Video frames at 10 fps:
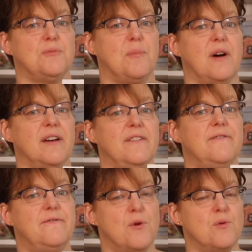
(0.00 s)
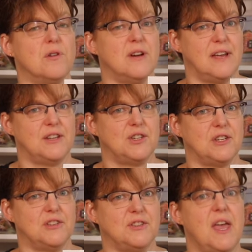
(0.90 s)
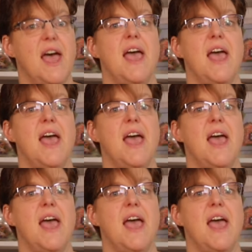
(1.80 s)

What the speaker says: by 4 inches.